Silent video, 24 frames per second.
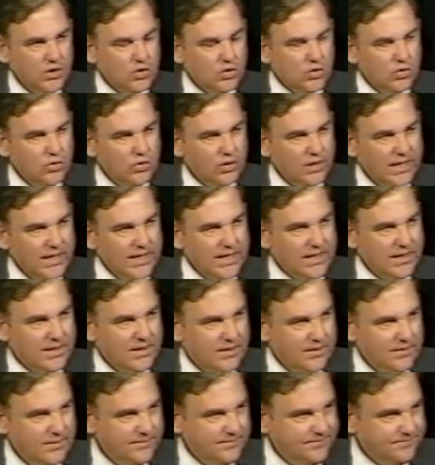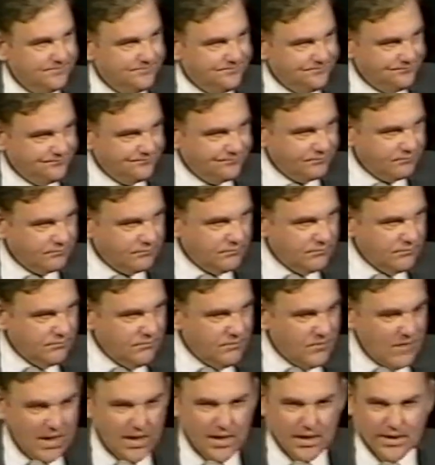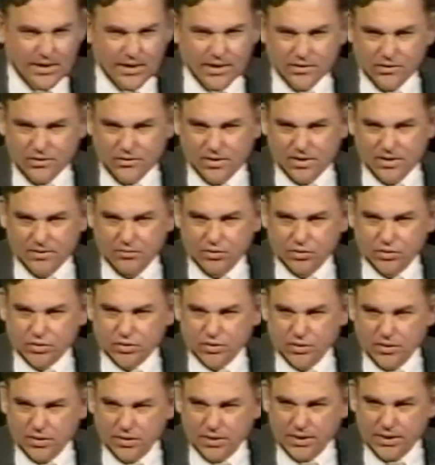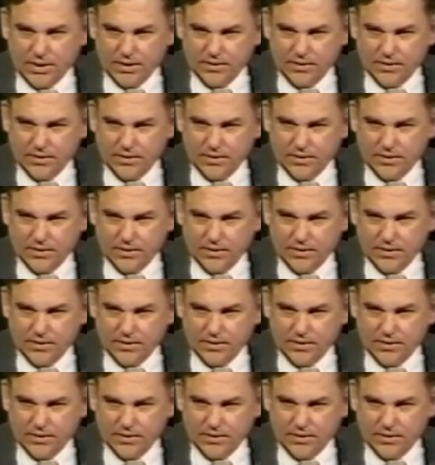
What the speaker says: to leak an uncredible story